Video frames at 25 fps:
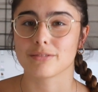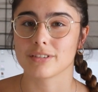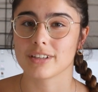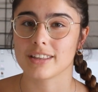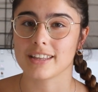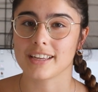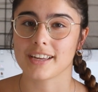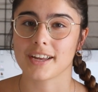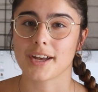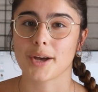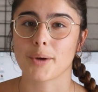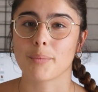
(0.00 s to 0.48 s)

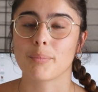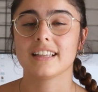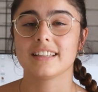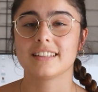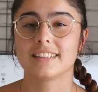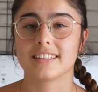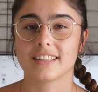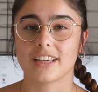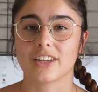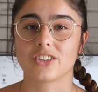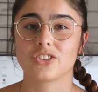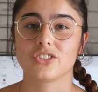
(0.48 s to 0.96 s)
everything up,
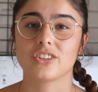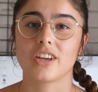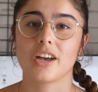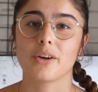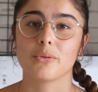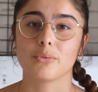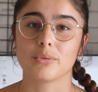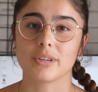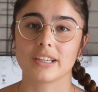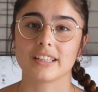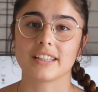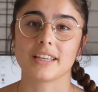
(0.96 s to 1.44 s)
it's such
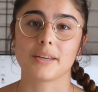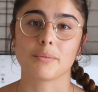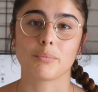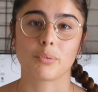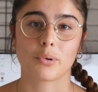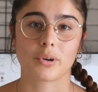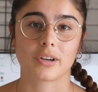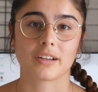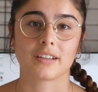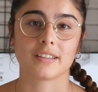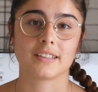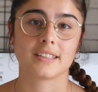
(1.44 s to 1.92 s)
a really
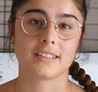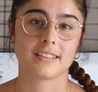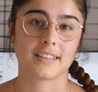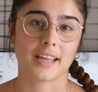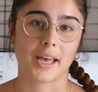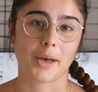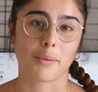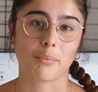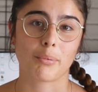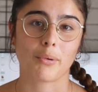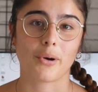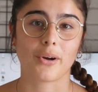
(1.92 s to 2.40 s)
important
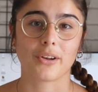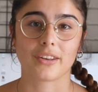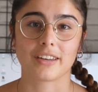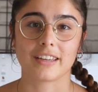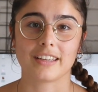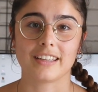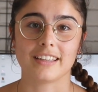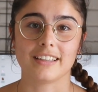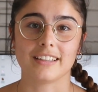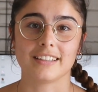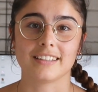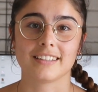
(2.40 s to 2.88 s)
step
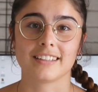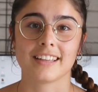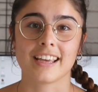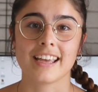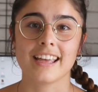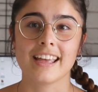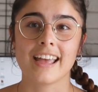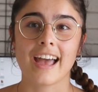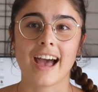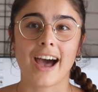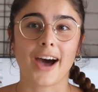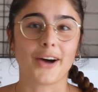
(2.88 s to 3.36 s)
on these
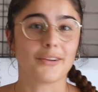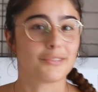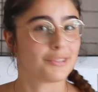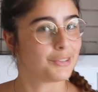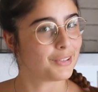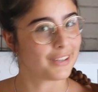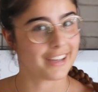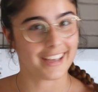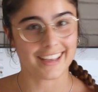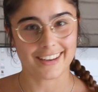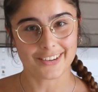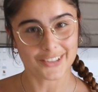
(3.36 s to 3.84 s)
how
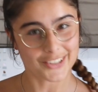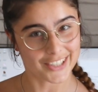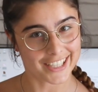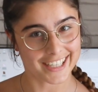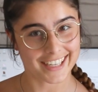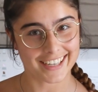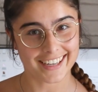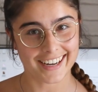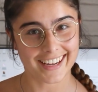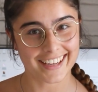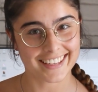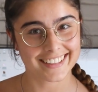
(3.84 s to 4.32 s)
to get
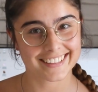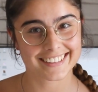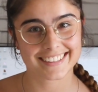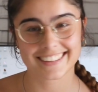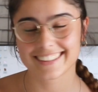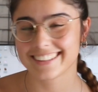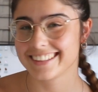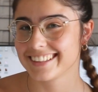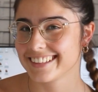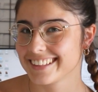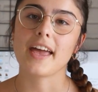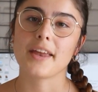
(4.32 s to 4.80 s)
organized.
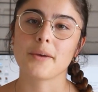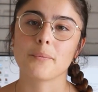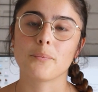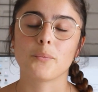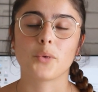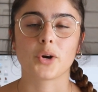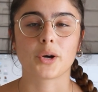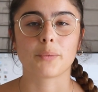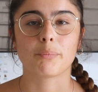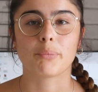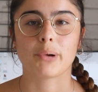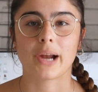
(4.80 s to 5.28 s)
Then
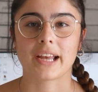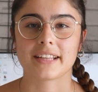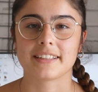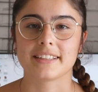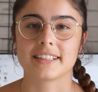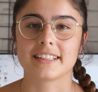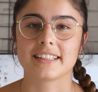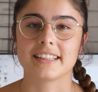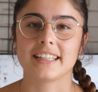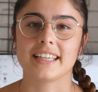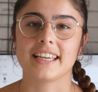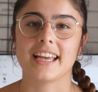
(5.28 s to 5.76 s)
more
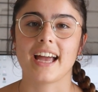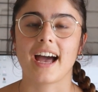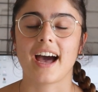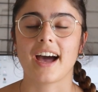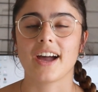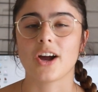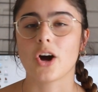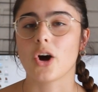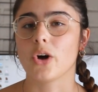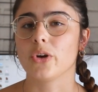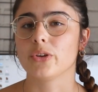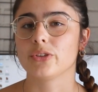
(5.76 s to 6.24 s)
practically,
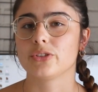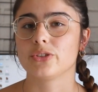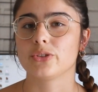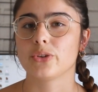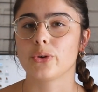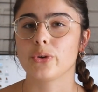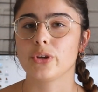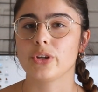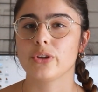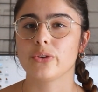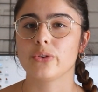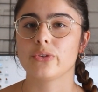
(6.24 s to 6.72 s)
I
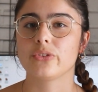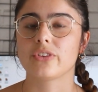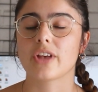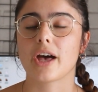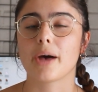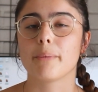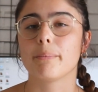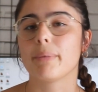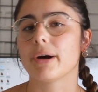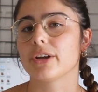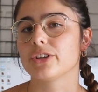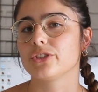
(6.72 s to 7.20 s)
also use
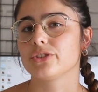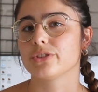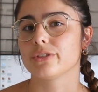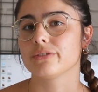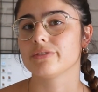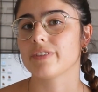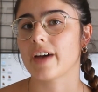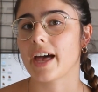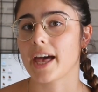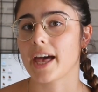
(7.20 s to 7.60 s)
a bunch of